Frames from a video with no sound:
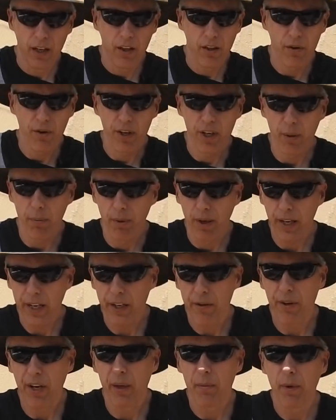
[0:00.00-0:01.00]
The model
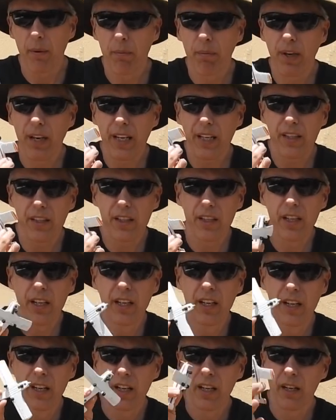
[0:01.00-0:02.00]
plane would not work at
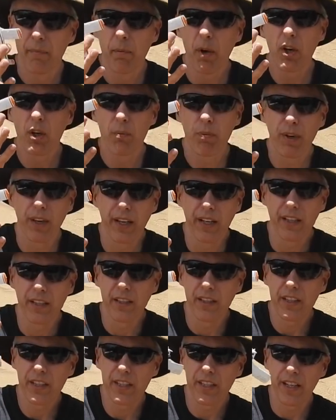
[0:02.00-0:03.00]
all, as the
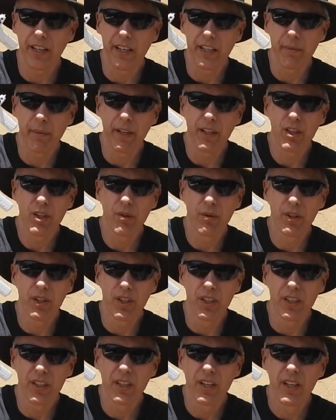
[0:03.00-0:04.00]
scale is thousands of
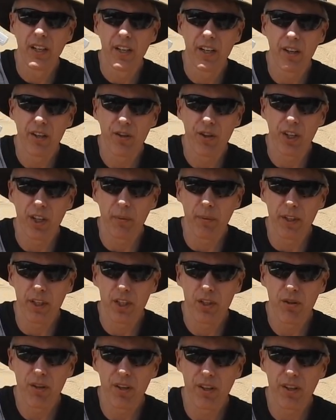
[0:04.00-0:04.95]
times too strong.